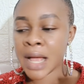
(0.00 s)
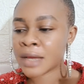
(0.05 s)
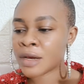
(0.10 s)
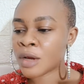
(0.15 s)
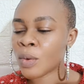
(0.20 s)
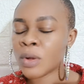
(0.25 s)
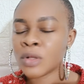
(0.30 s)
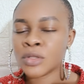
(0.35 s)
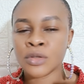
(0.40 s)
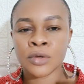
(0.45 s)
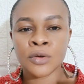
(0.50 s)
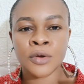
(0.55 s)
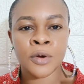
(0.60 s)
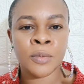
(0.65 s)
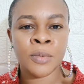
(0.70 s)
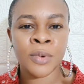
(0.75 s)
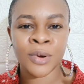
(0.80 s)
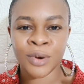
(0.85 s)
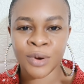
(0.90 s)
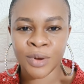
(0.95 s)
I don't want to
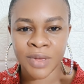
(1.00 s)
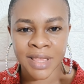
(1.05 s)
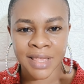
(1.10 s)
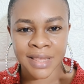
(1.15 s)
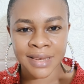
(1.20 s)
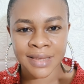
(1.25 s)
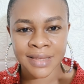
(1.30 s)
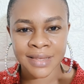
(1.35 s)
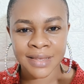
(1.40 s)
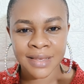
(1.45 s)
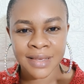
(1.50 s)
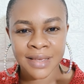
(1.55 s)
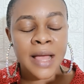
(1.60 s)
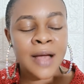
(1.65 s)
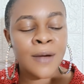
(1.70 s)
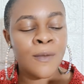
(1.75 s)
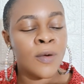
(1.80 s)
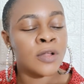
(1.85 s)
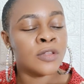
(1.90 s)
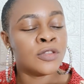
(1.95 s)
go borrowing.
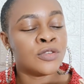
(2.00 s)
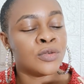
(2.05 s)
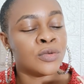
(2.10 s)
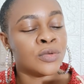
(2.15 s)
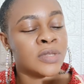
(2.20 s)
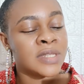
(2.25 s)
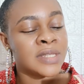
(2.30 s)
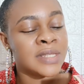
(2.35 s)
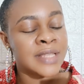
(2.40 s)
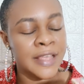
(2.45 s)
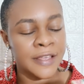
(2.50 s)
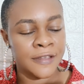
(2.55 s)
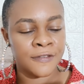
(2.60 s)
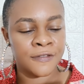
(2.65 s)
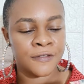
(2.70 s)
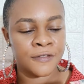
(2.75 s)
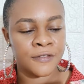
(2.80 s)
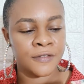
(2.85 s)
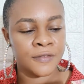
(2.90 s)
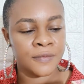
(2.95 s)
I want to
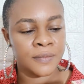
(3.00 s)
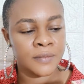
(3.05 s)
save.